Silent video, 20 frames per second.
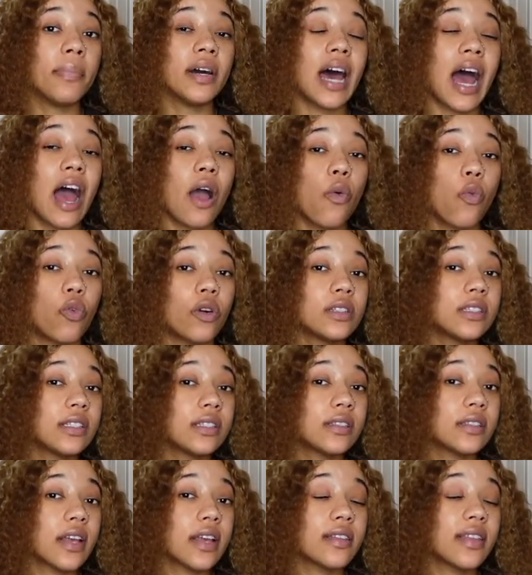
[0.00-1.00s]
but I want to
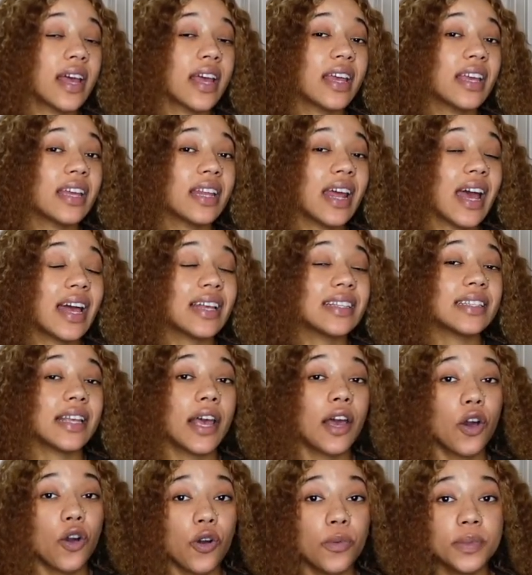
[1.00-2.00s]
say that it has
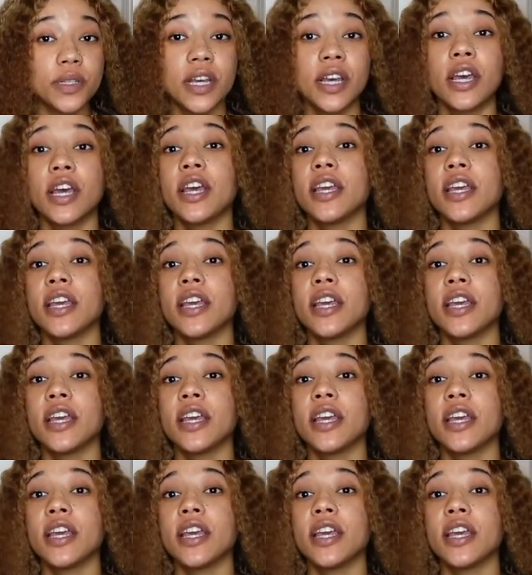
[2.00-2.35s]
helped